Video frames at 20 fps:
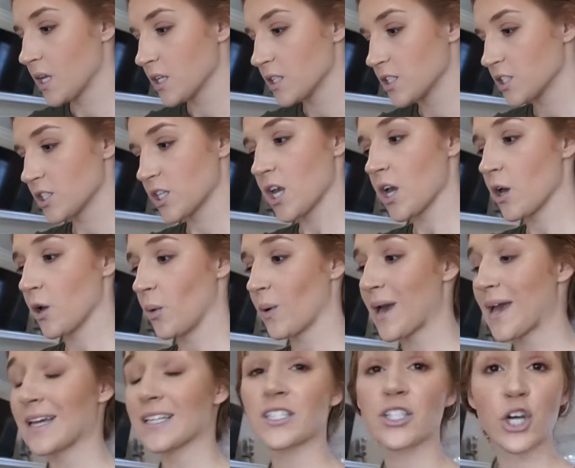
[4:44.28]
So
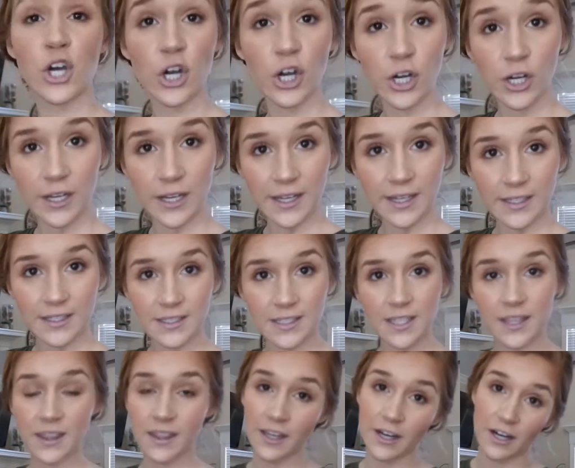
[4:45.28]
at
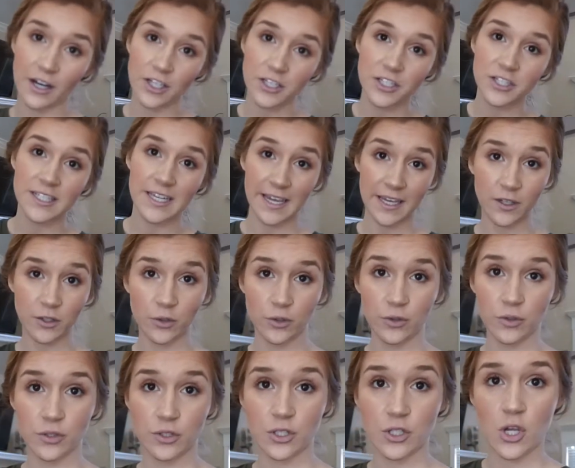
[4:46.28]
Target, their
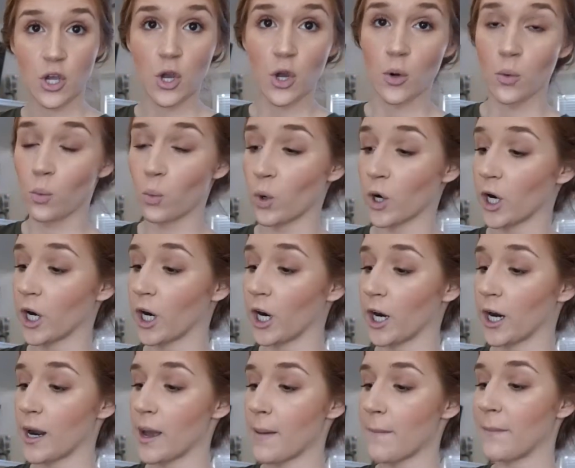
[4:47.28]
sandals
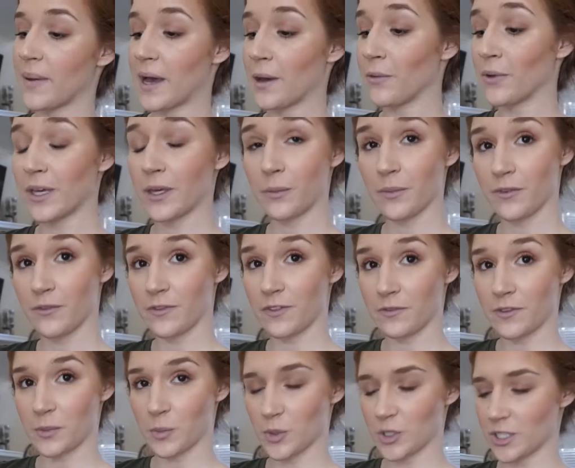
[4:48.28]
were buy one, get one
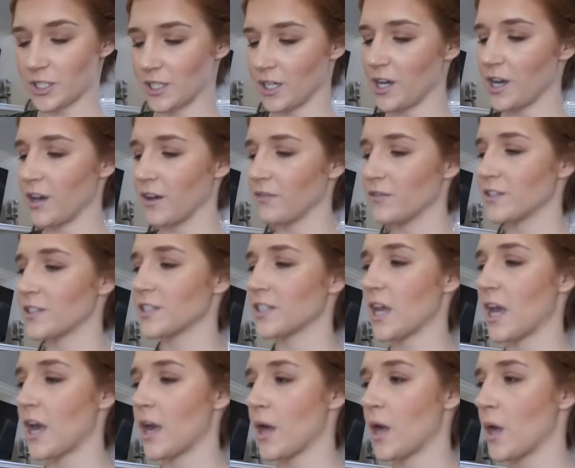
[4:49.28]
fifty percent off. So
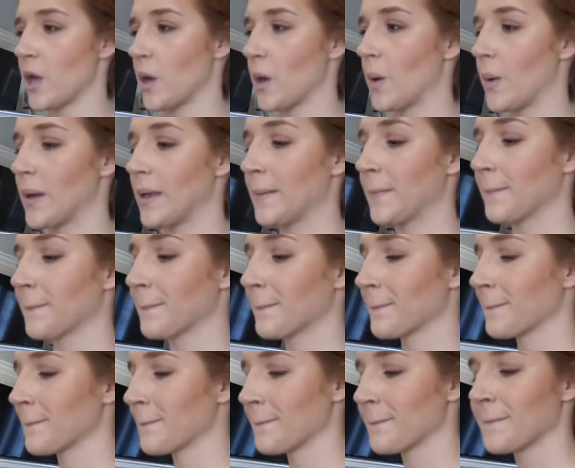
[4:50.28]
I
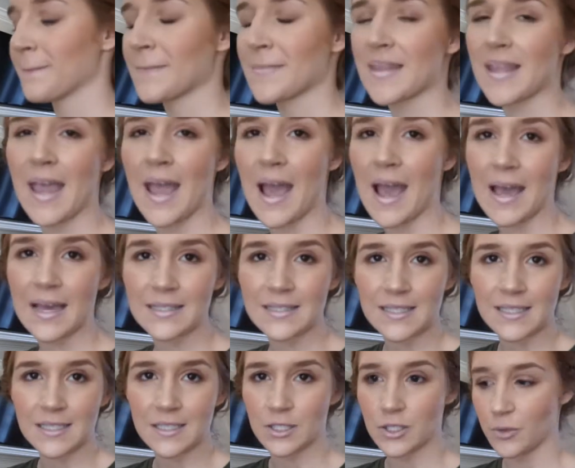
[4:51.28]
had
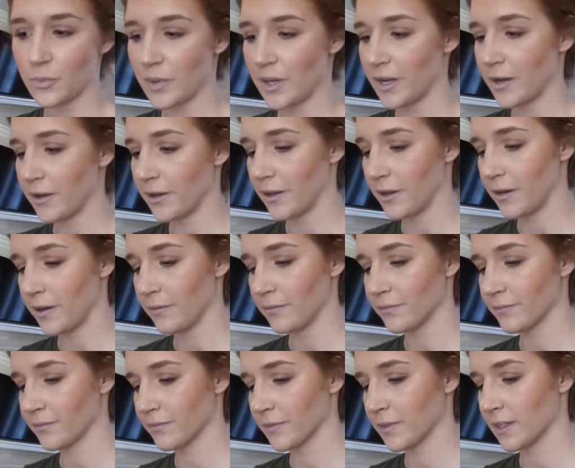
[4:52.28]
to get two pair, you know?
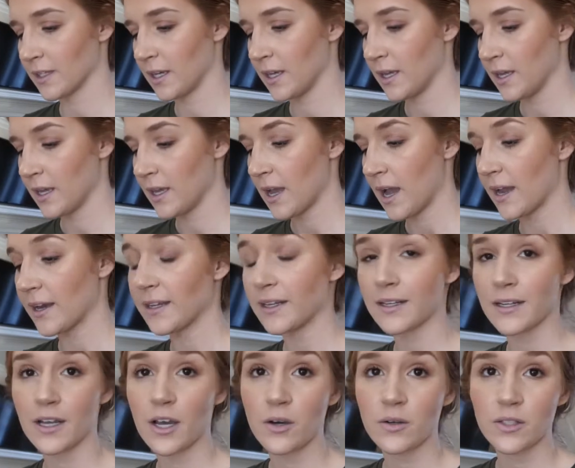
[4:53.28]
I
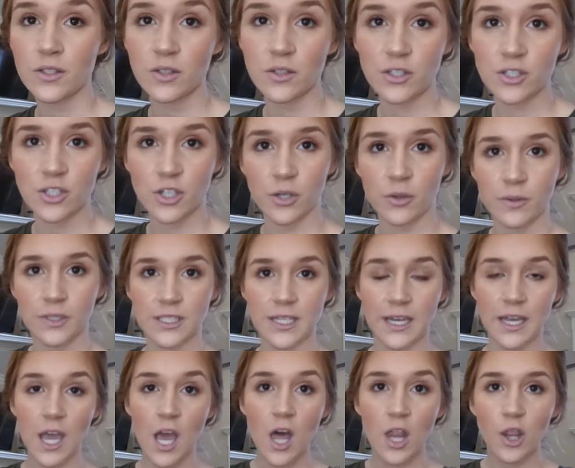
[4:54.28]
didn't know until this girl was
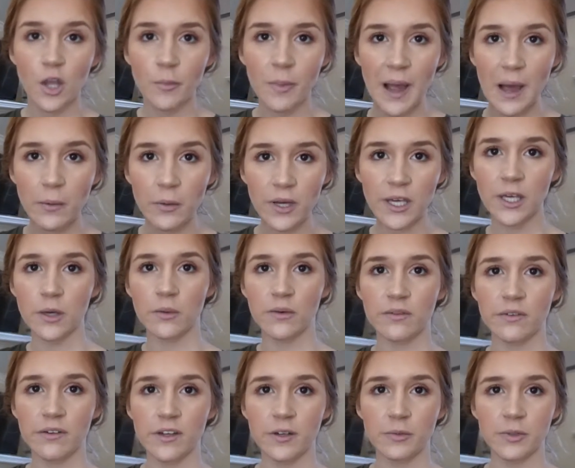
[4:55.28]
like, they're buy one, get
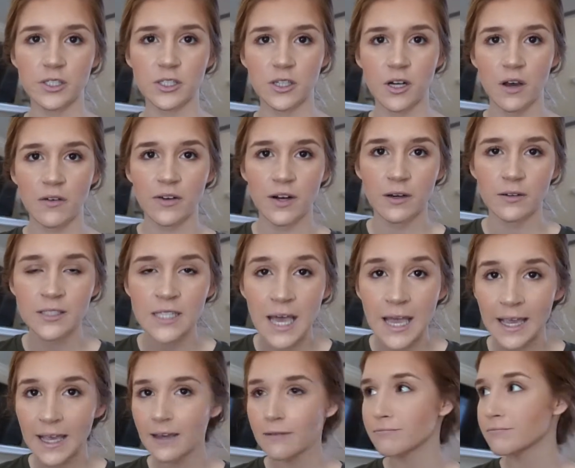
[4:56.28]
one fifty percent off. And I was
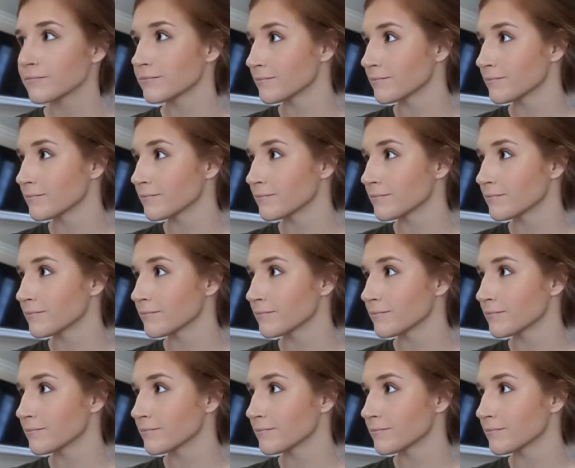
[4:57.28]
like,